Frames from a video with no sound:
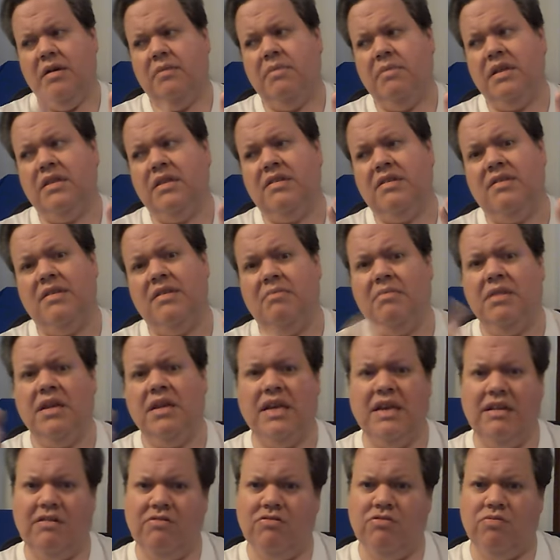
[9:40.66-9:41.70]
but some of the
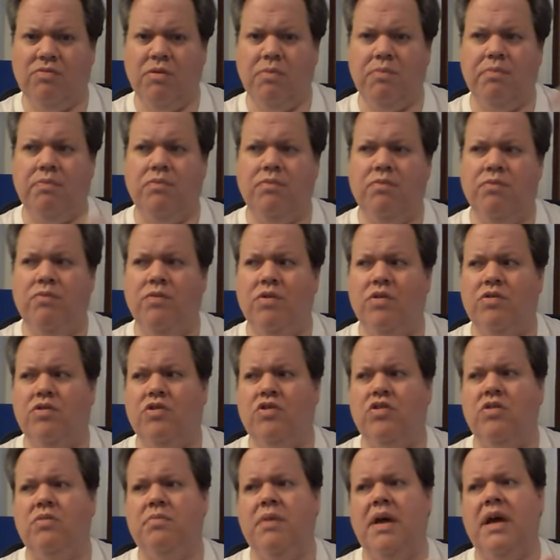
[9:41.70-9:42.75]
kills were weren't
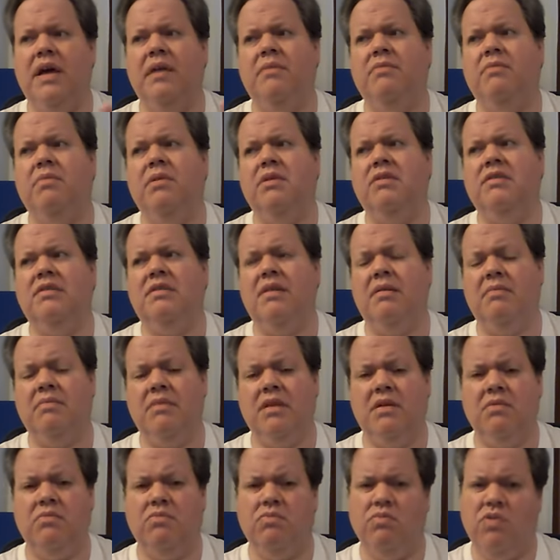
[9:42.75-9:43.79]
too bad, but some of
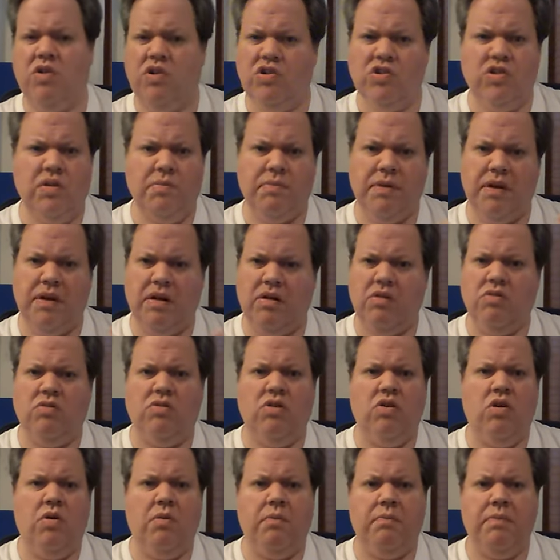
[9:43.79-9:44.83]
them could have been a
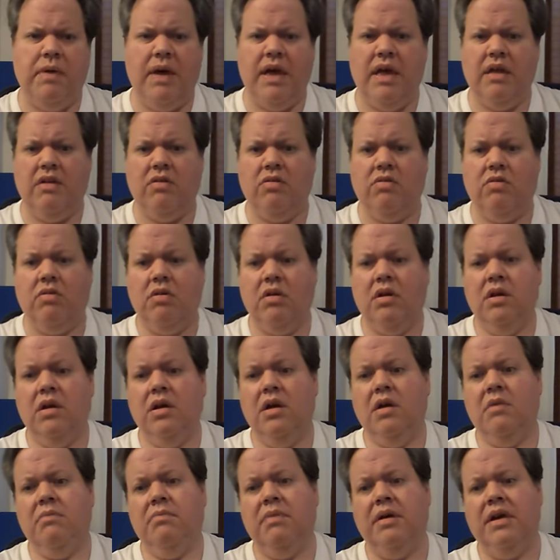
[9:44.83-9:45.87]
little better.
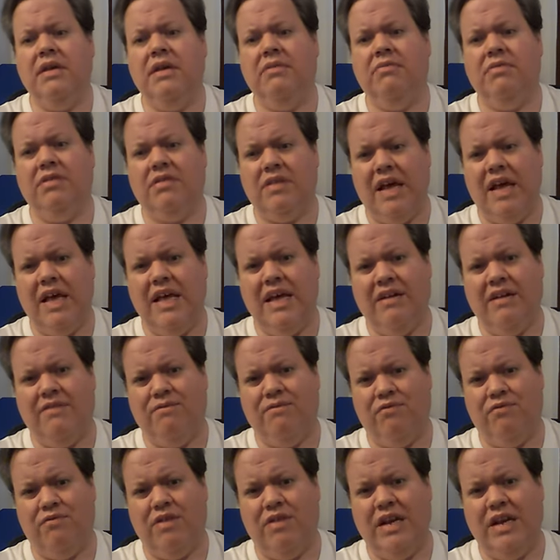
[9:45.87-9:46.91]
But it was kind of
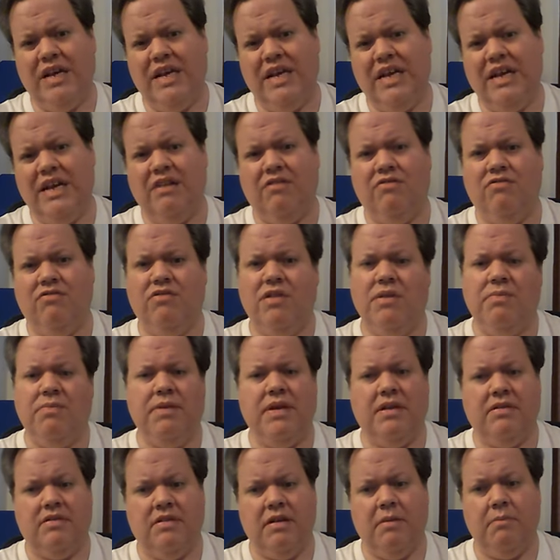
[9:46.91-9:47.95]
freaky and
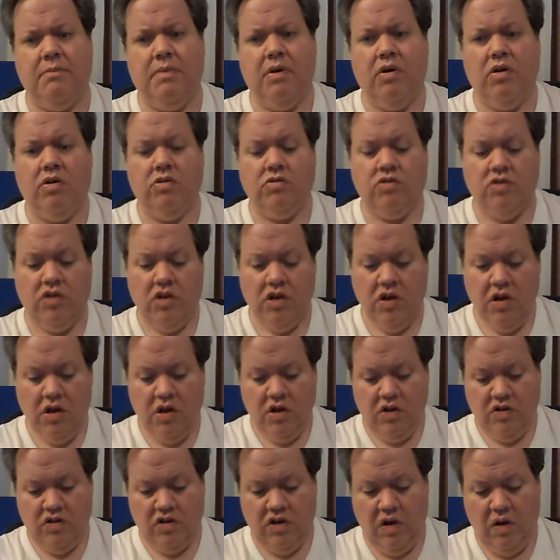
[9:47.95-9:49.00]
creepy in some parts.
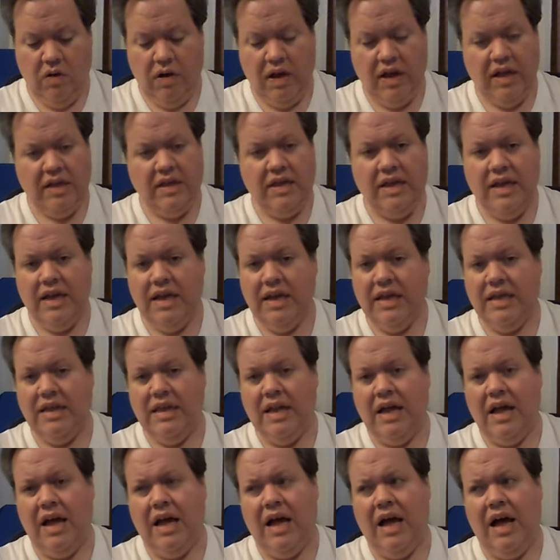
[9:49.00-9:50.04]
So in the
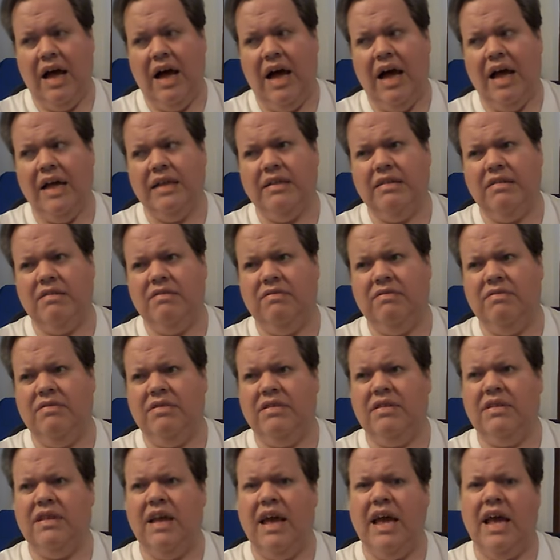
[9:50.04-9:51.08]
end, I'd
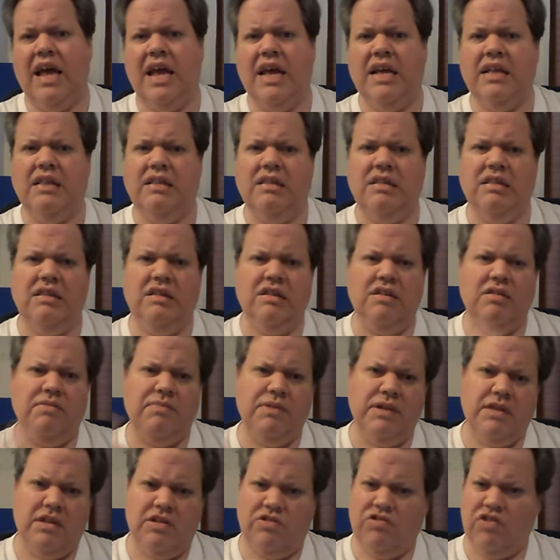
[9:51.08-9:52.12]
say you
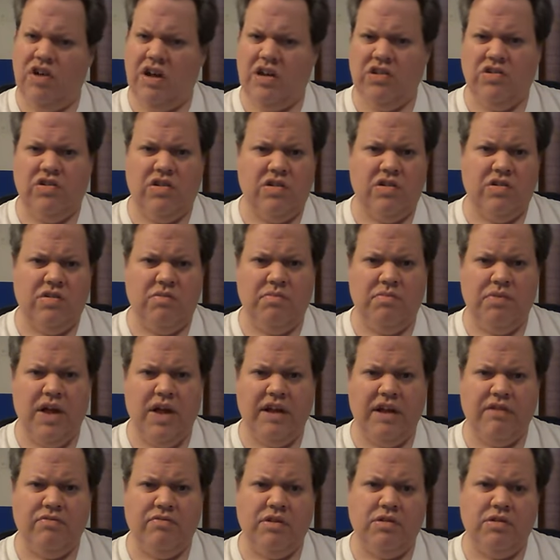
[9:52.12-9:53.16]
be the judge on
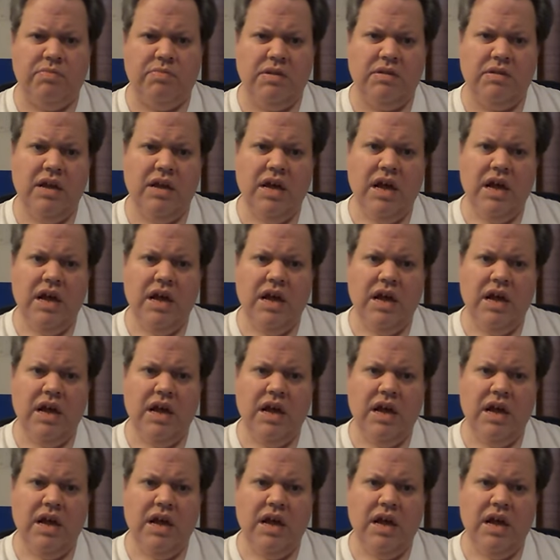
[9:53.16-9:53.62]
Black Christmas.